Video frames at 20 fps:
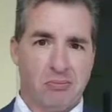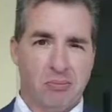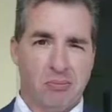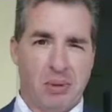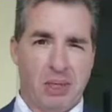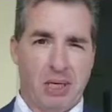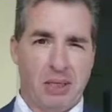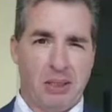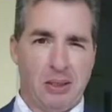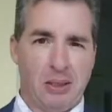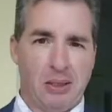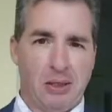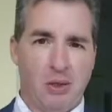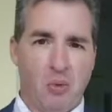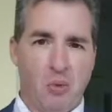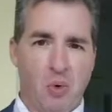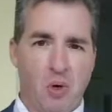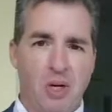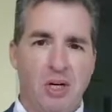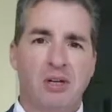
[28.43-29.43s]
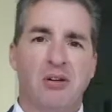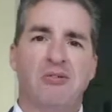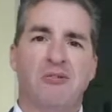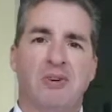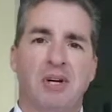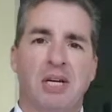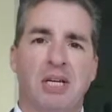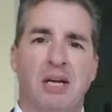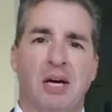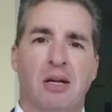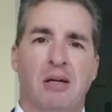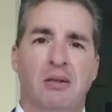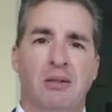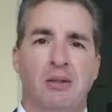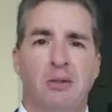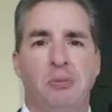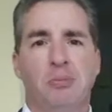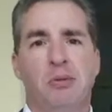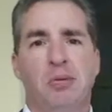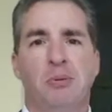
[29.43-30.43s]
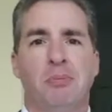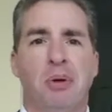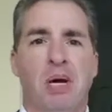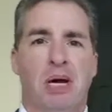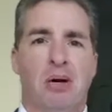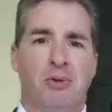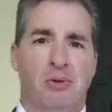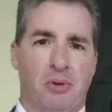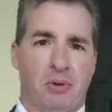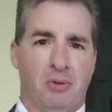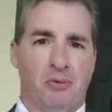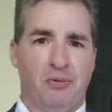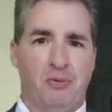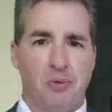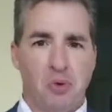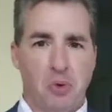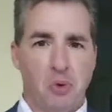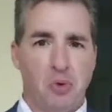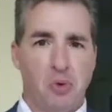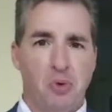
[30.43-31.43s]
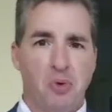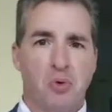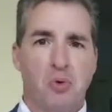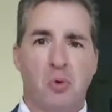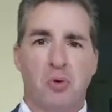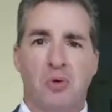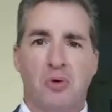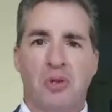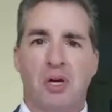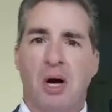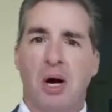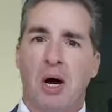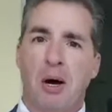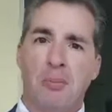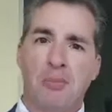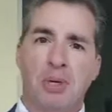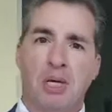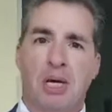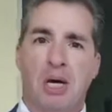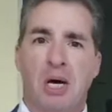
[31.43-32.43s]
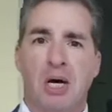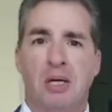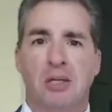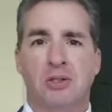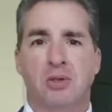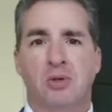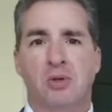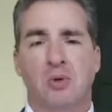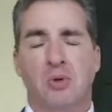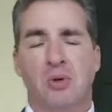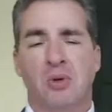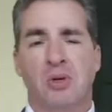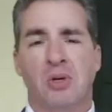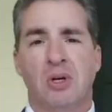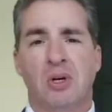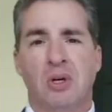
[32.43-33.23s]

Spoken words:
but you wanted to find out a little bit about the food or the ambiance or